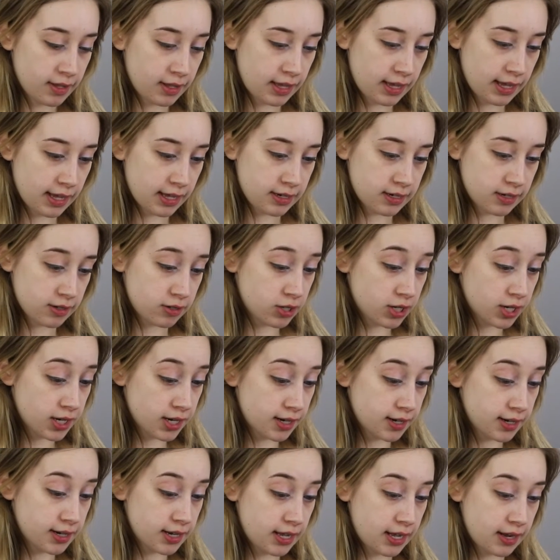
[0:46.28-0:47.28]
And in
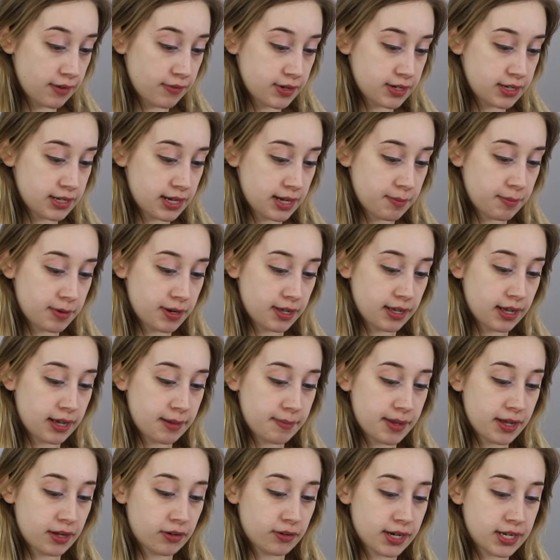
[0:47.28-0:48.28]
turn, every time when I
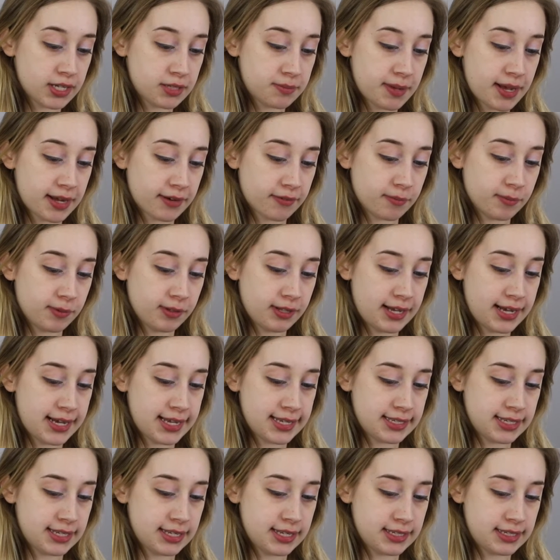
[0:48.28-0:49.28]
got my grades back from
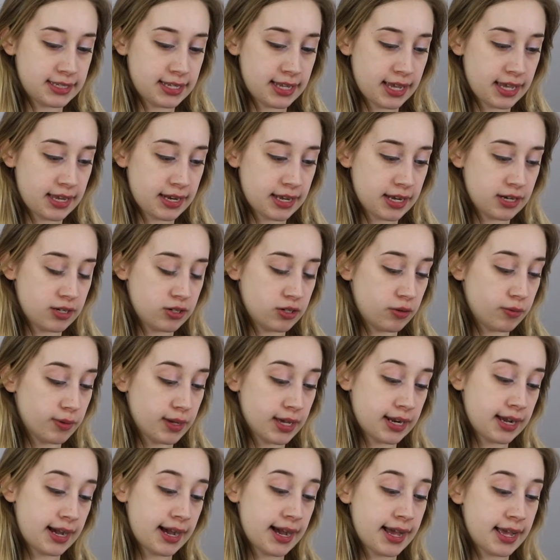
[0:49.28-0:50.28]
classes and I don't
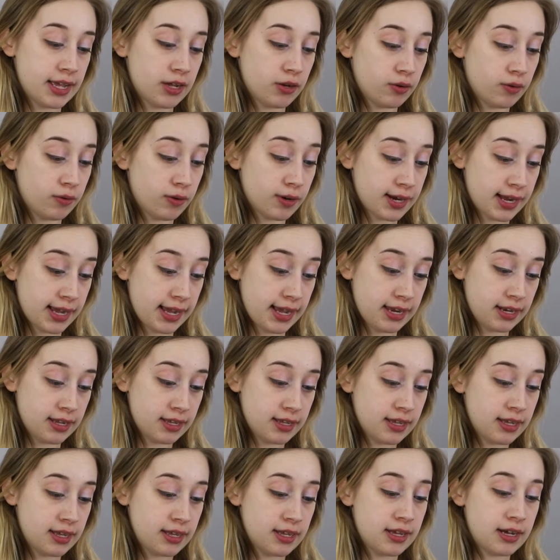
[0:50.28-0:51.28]
get a high
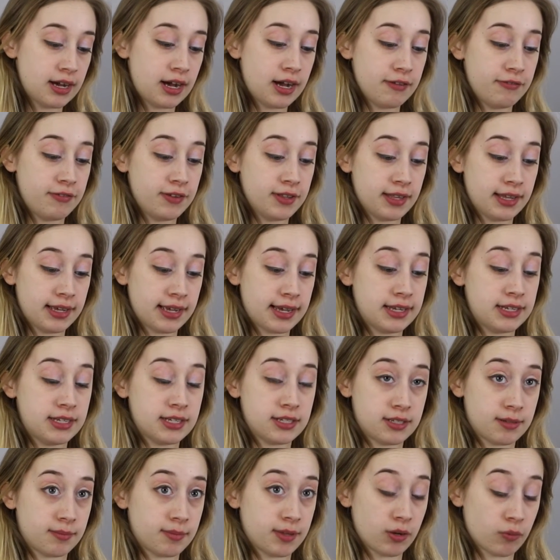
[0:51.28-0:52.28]
grade, I feel like I
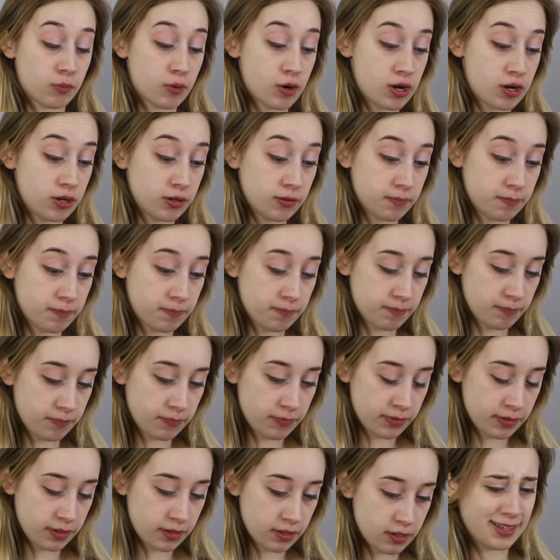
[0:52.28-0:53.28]
did something wrong.
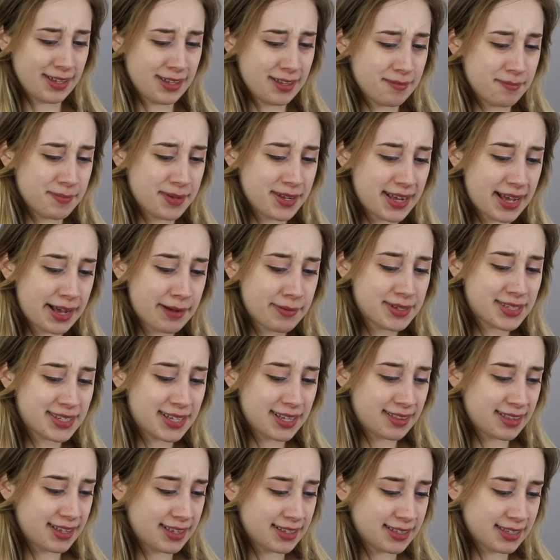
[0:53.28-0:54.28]
My dad would
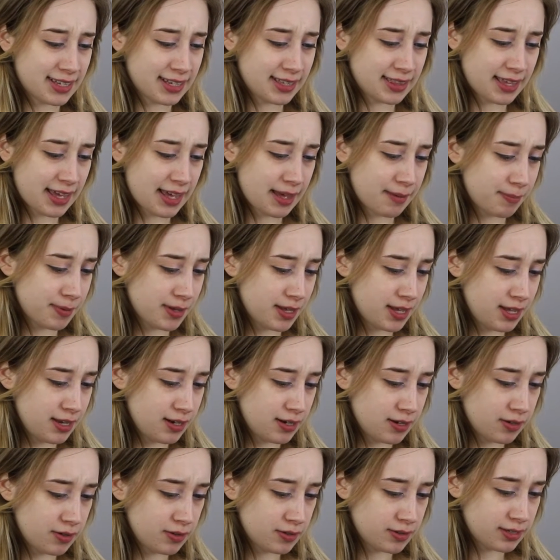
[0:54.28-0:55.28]
say things like that, but he
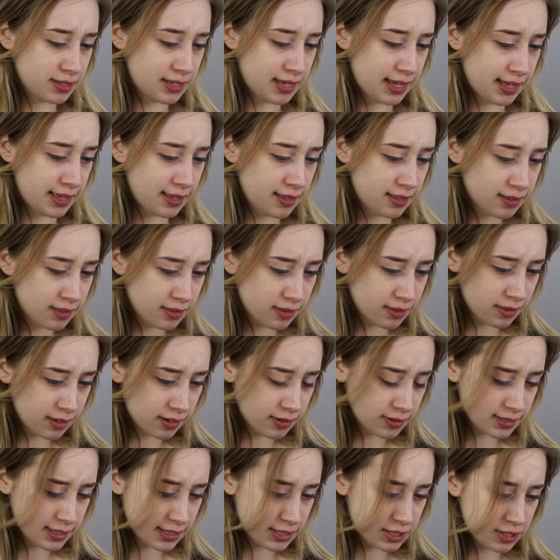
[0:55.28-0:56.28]
knows that
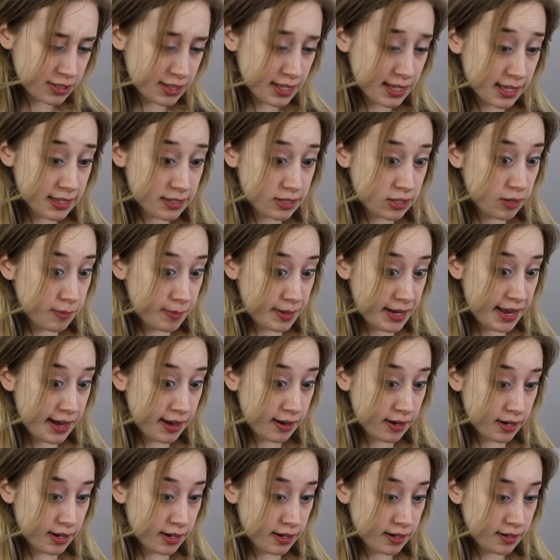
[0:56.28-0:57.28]
there is such a thing as human
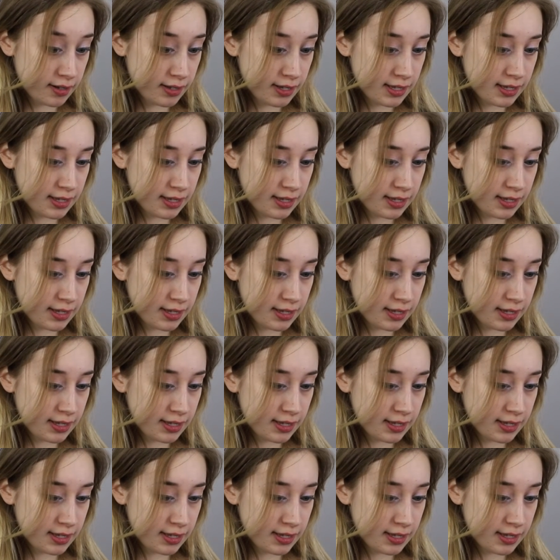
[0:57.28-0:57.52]
error.